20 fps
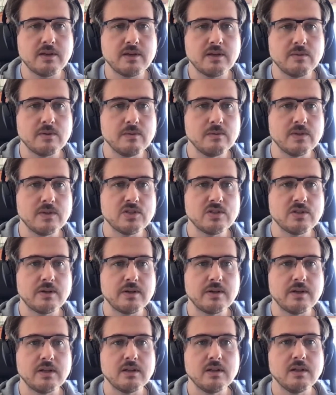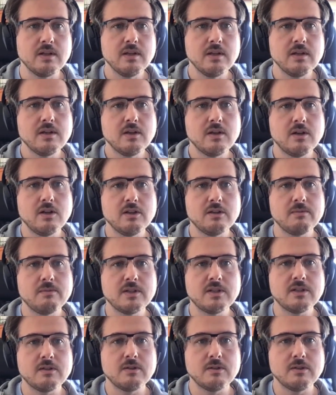We will be sharing all the
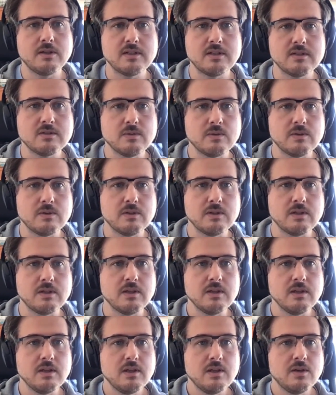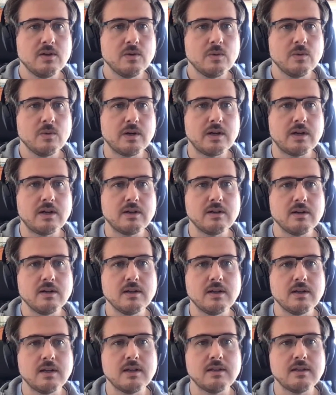materials we were
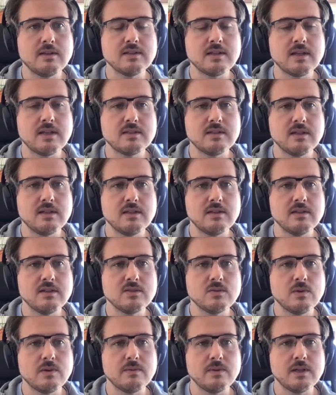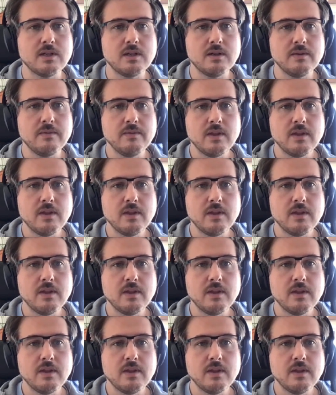discussing in this webinar.